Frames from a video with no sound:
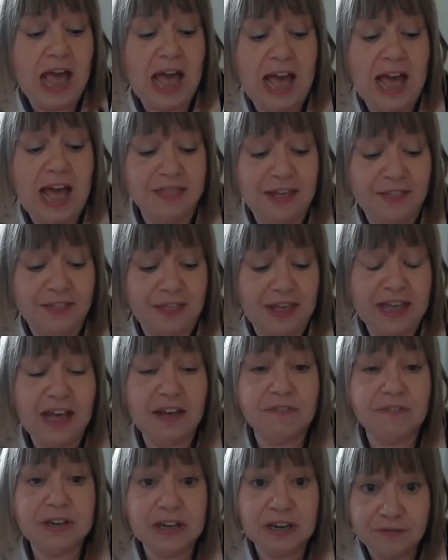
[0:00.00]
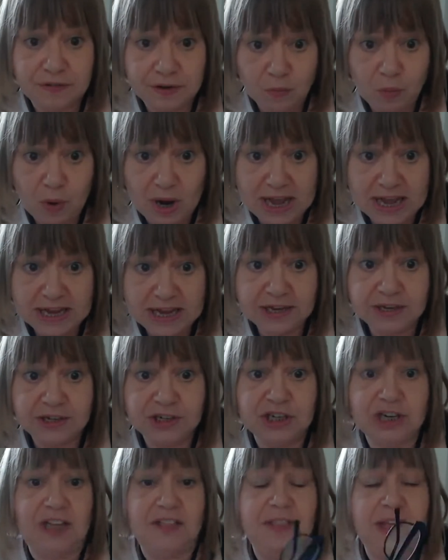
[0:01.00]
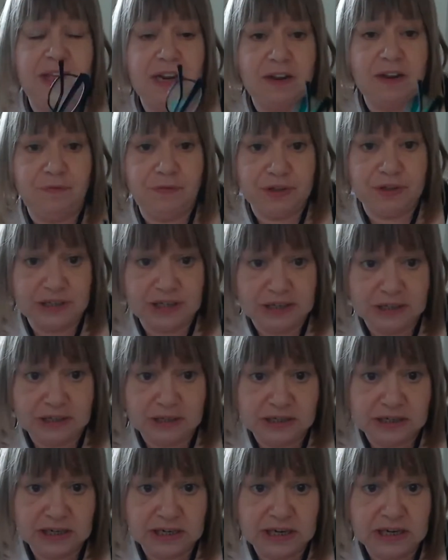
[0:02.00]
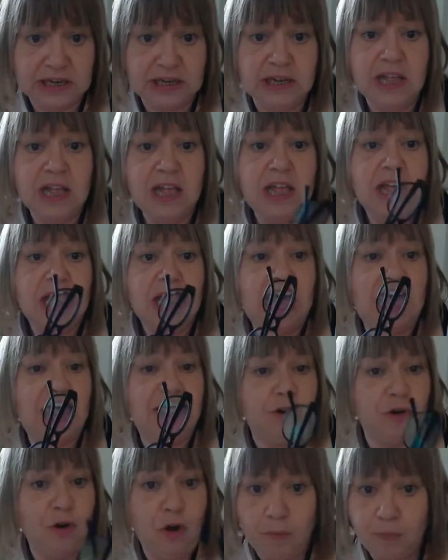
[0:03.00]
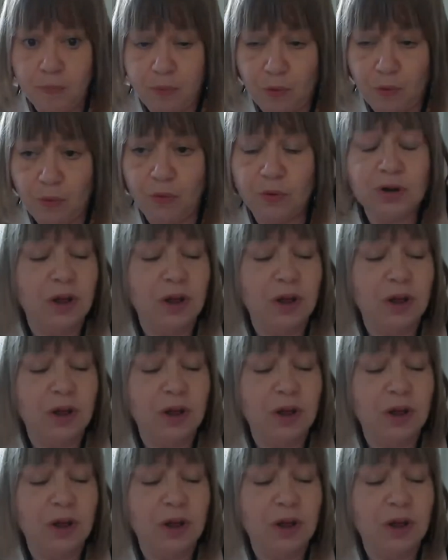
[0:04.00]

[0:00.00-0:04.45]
and that they have a living wage and they live with dignity and not poor.